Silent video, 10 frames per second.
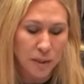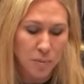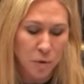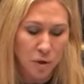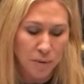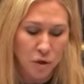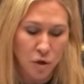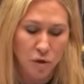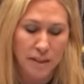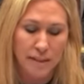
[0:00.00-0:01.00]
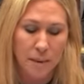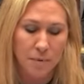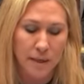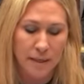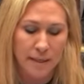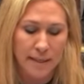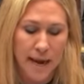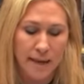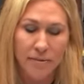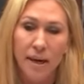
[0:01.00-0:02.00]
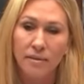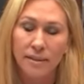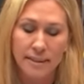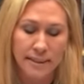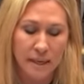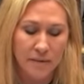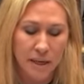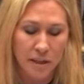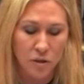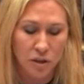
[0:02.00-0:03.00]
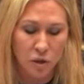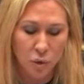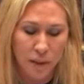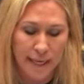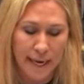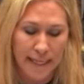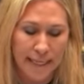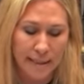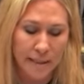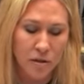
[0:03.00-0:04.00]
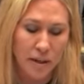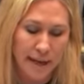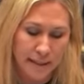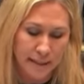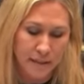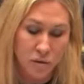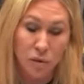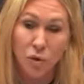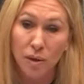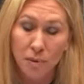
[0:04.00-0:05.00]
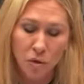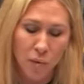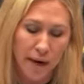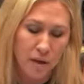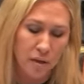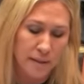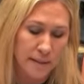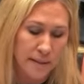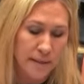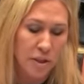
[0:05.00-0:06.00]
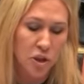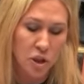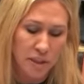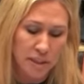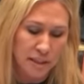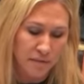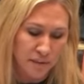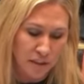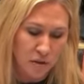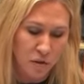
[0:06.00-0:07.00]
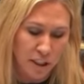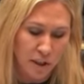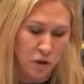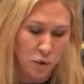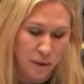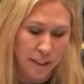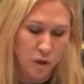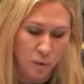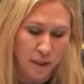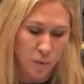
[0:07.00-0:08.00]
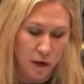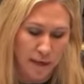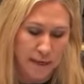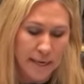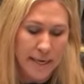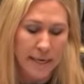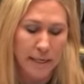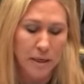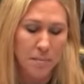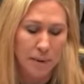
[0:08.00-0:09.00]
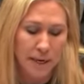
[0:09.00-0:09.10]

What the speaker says: U.S. Border Patrol has apprehended 9,728 illegal aliens with criminal records just in fiscal year 2021 in